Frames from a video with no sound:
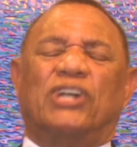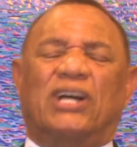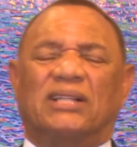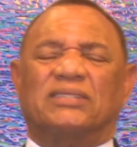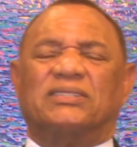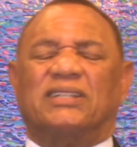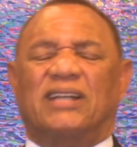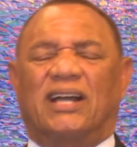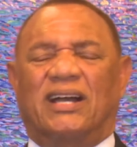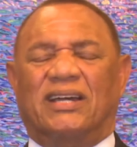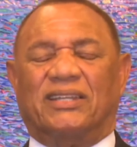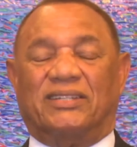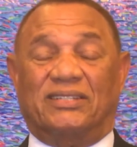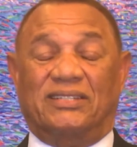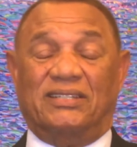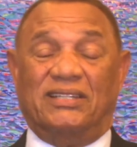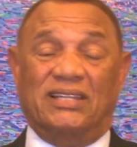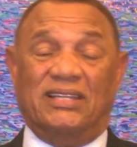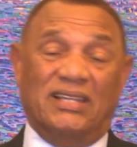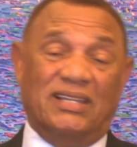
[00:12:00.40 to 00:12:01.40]
Carter?
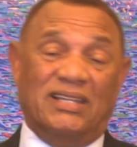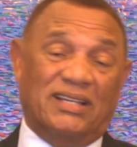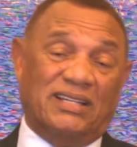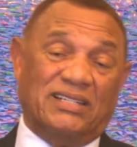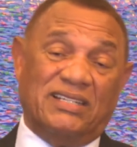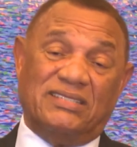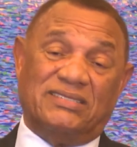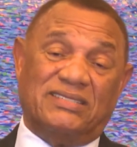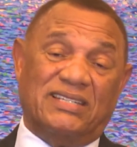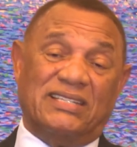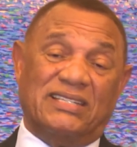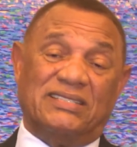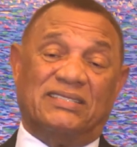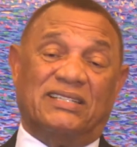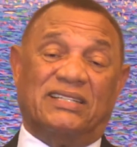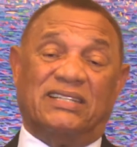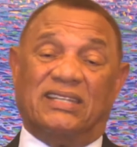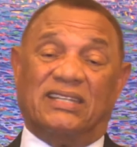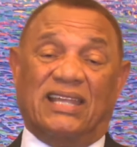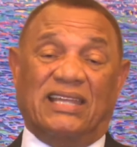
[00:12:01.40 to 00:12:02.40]
And he says that
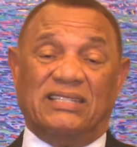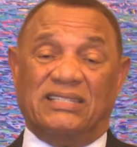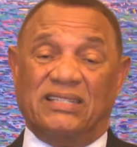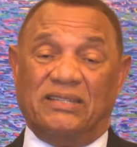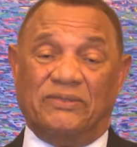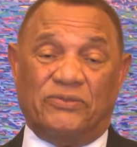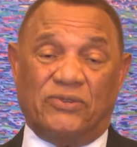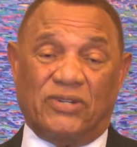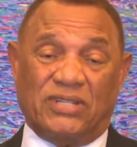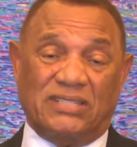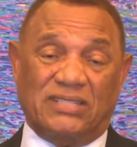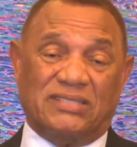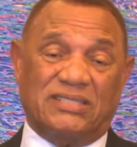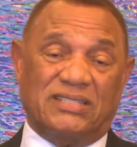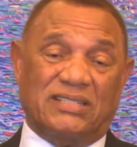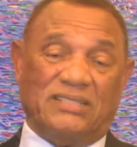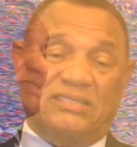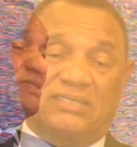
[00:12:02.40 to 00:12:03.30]
in 1946 his